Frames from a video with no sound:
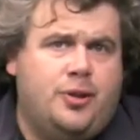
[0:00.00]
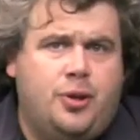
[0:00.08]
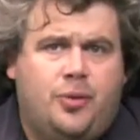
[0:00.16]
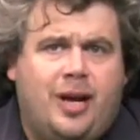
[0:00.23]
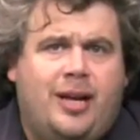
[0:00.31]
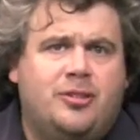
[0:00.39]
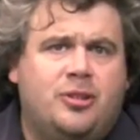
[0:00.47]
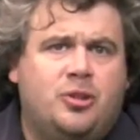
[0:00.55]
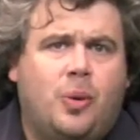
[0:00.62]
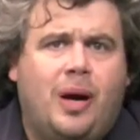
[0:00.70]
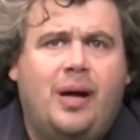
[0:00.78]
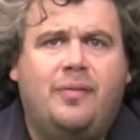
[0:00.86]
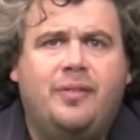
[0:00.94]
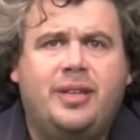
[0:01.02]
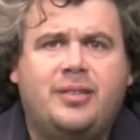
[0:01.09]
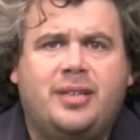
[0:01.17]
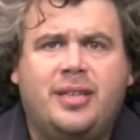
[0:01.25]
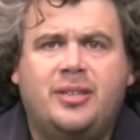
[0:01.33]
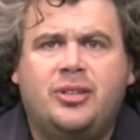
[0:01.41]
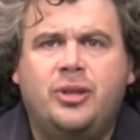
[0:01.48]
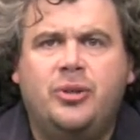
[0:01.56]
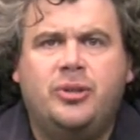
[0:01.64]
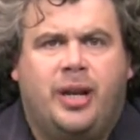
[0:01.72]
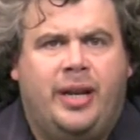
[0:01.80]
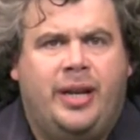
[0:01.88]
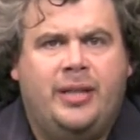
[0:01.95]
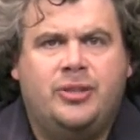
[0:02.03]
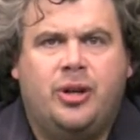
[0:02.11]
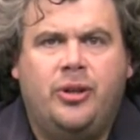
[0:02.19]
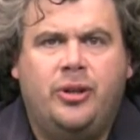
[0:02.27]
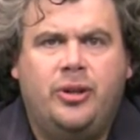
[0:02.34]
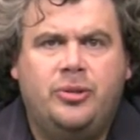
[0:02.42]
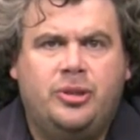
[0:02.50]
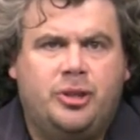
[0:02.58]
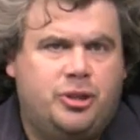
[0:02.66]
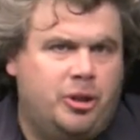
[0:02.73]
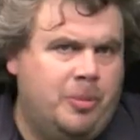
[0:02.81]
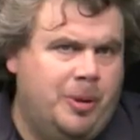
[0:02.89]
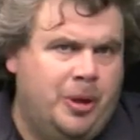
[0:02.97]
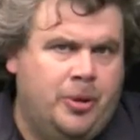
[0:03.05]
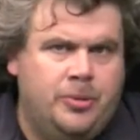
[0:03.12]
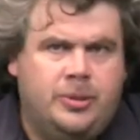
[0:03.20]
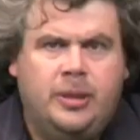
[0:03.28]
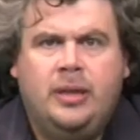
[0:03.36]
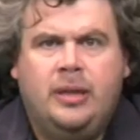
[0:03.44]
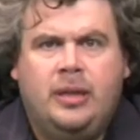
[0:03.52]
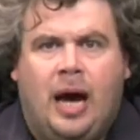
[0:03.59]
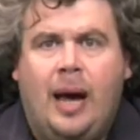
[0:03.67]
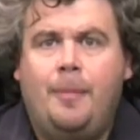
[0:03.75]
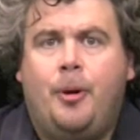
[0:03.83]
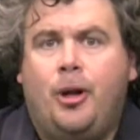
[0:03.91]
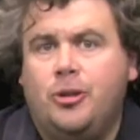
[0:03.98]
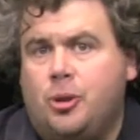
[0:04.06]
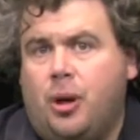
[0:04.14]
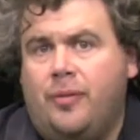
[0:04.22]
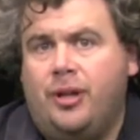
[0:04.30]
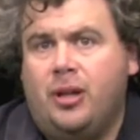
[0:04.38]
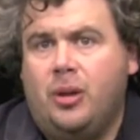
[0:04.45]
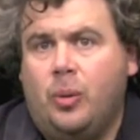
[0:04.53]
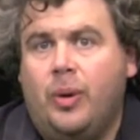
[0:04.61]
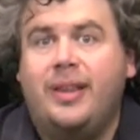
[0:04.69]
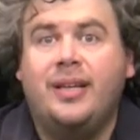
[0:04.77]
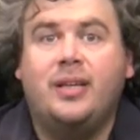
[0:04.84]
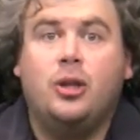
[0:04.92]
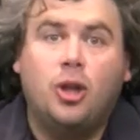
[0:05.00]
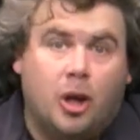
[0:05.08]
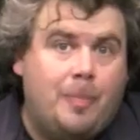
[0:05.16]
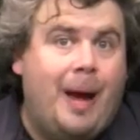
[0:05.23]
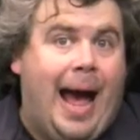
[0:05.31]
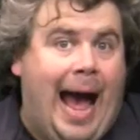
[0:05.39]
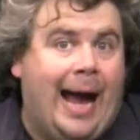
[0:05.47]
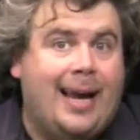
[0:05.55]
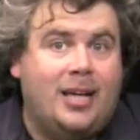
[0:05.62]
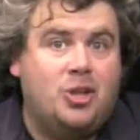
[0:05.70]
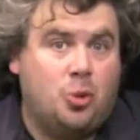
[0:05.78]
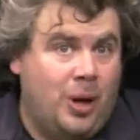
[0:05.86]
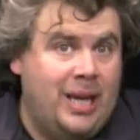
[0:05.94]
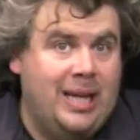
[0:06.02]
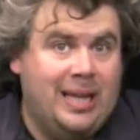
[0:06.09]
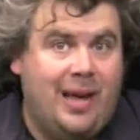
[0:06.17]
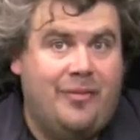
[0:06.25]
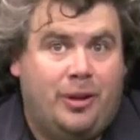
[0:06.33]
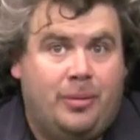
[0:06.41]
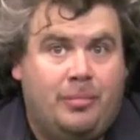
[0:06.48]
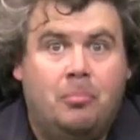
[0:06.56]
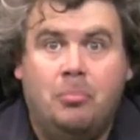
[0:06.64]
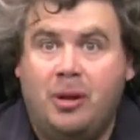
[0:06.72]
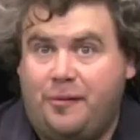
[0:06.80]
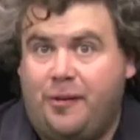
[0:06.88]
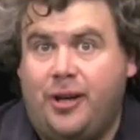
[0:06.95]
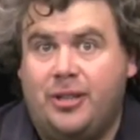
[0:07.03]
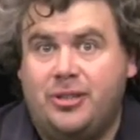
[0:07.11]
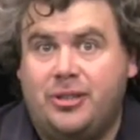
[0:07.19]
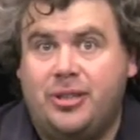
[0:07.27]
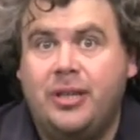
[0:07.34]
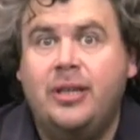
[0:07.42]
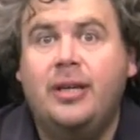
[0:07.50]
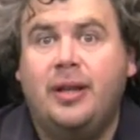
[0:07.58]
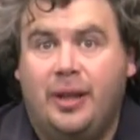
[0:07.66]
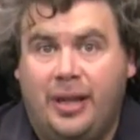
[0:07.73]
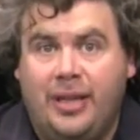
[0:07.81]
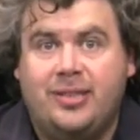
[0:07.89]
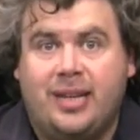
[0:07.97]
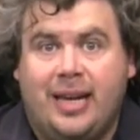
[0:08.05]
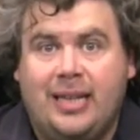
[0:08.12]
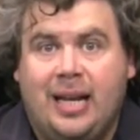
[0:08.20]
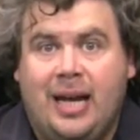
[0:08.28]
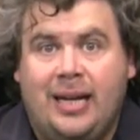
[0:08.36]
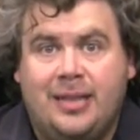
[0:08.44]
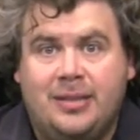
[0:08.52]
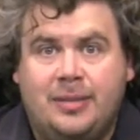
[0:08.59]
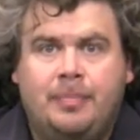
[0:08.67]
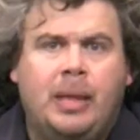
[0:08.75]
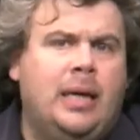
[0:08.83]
2012, this is NewsUndies, all the news that shouldn't be news. I'm Paul Torville with a look back at 2011. But first, these headlines.